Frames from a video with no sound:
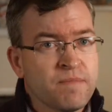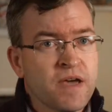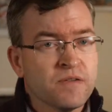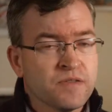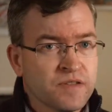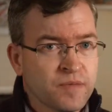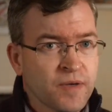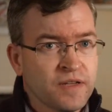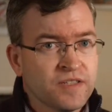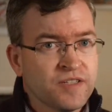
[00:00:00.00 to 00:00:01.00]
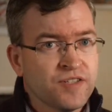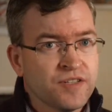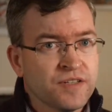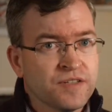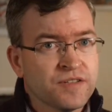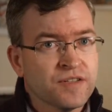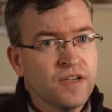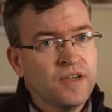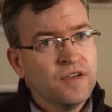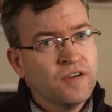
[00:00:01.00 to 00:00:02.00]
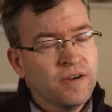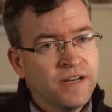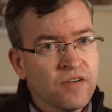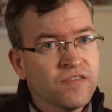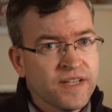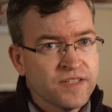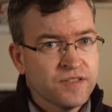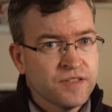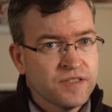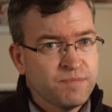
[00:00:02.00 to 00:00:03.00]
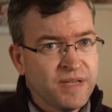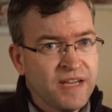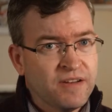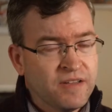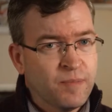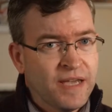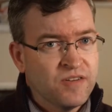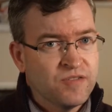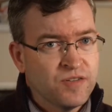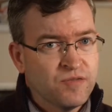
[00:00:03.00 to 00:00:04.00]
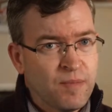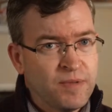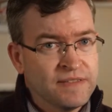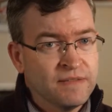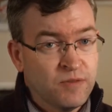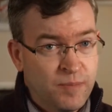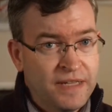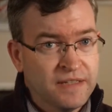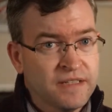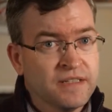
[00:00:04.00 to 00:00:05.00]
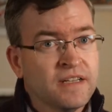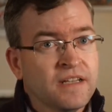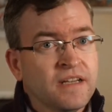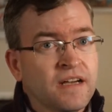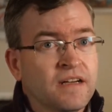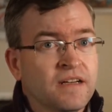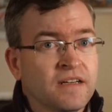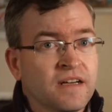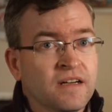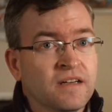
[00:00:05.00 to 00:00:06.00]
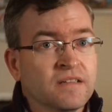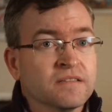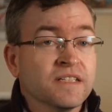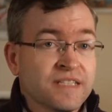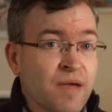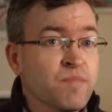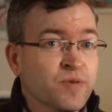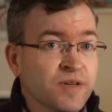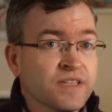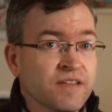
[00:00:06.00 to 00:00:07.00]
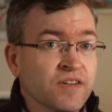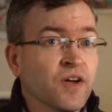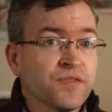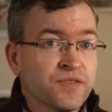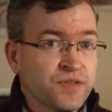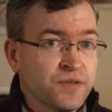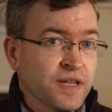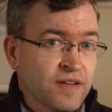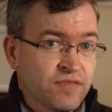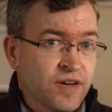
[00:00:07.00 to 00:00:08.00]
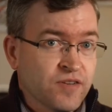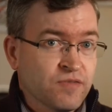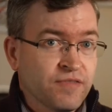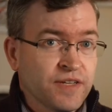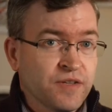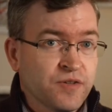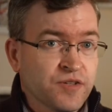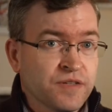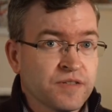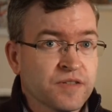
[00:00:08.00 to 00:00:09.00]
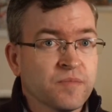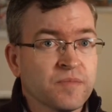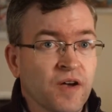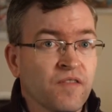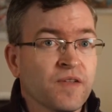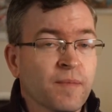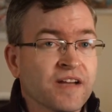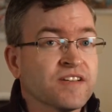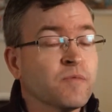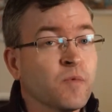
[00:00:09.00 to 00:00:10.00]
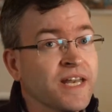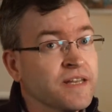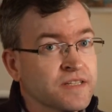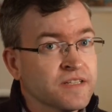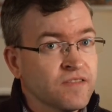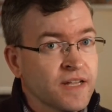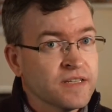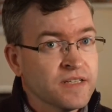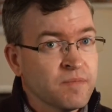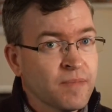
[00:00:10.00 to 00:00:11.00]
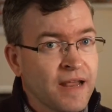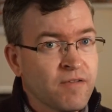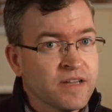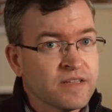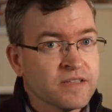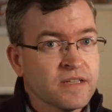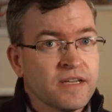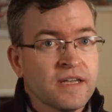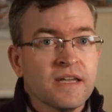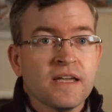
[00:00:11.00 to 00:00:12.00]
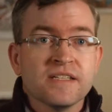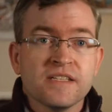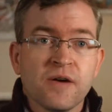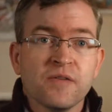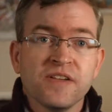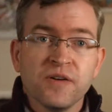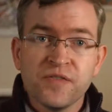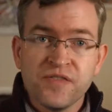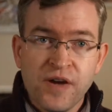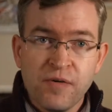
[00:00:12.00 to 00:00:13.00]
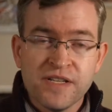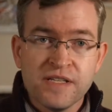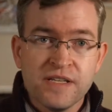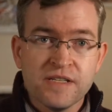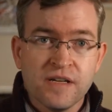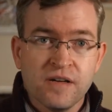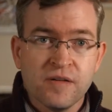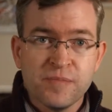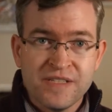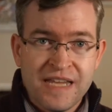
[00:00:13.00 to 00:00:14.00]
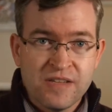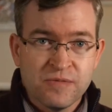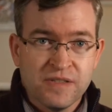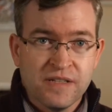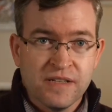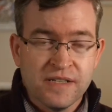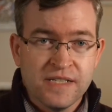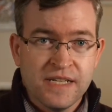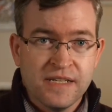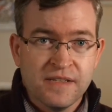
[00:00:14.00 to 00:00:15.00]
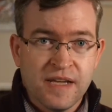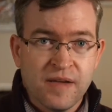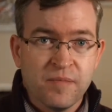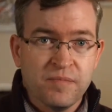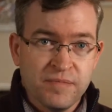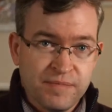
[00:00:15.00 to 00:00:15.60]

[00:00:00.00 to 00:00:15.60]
Most of the politicians who are in office during the period of the Pentrich Rebellion are contemporaries. They've gone through that French Revolution. Some of them actually witnessed events in Paris. So the authorities are obsessed with the idea that